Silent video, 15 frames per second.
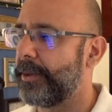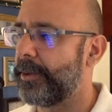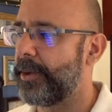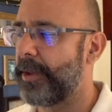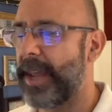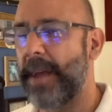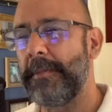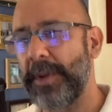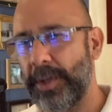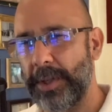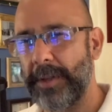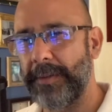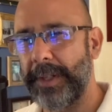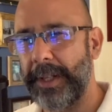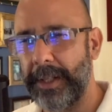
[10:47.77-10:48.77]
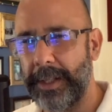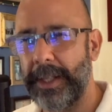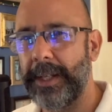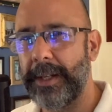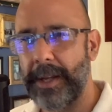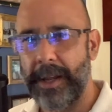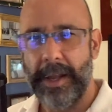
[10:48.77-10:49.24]
ambition of an
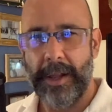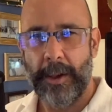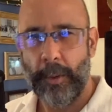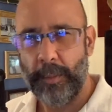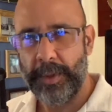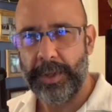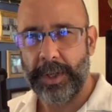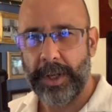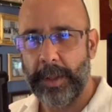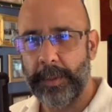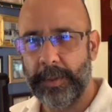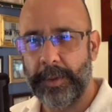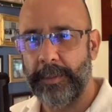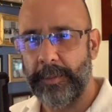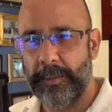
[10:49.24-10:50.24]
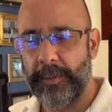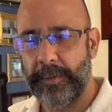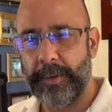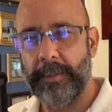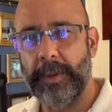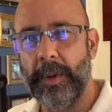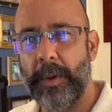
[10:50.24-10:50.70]
elite, which she comes from
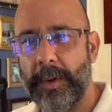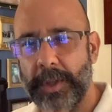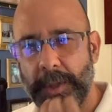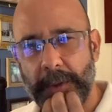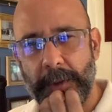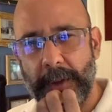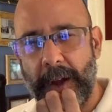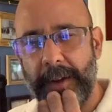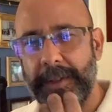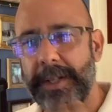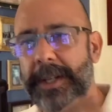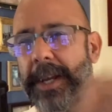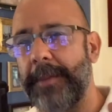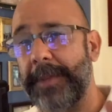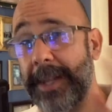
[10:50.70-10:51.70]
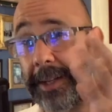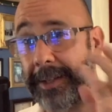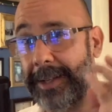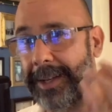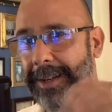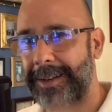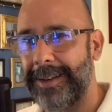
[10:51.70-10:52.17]
lower. So oftentimes that's
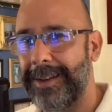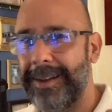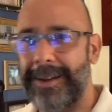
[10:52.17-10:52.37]
like